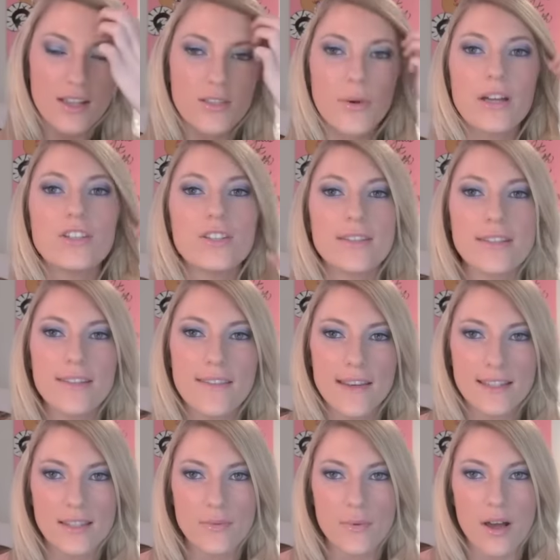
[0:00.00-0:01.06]
So I just did
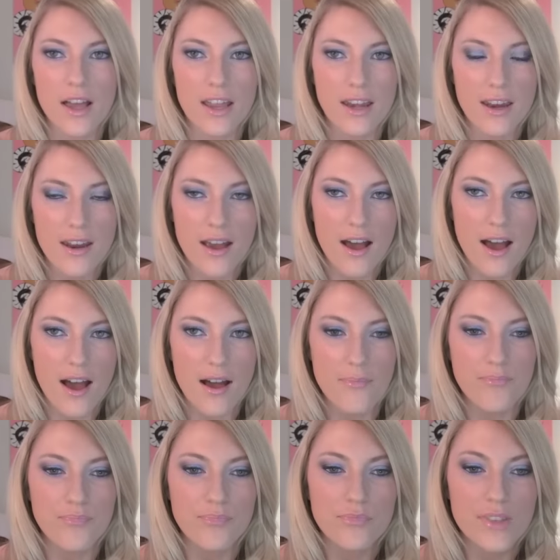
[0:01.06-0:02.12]
this one.
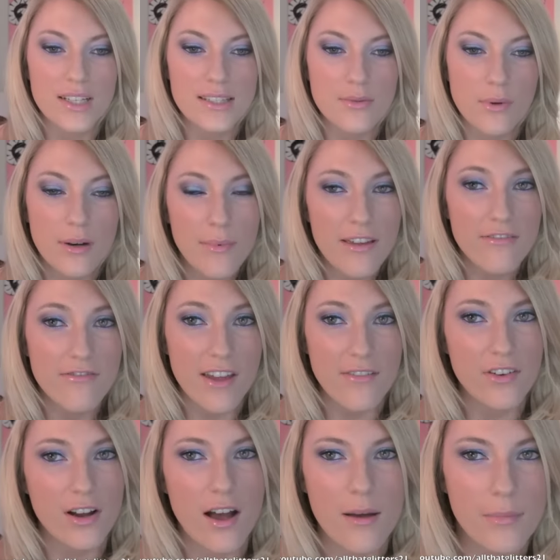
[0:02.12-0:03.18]
Um, it's one of my
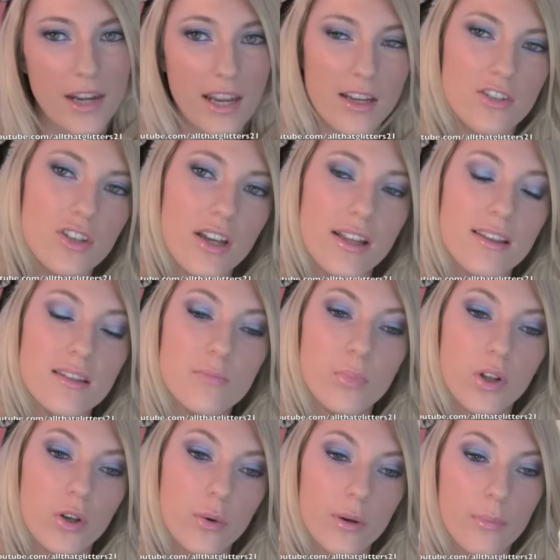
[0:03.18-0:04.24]
favorite combinations,
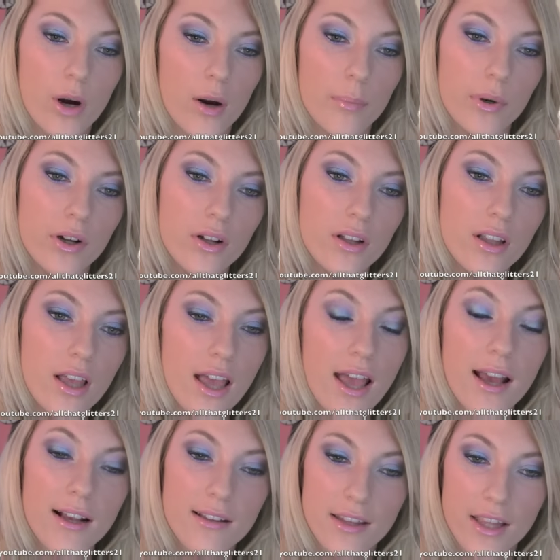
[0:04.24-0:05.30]
blue and purple
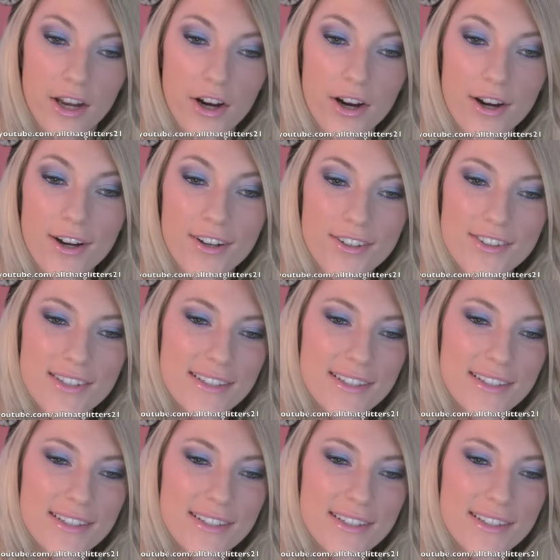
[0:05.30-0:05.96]
and glitter.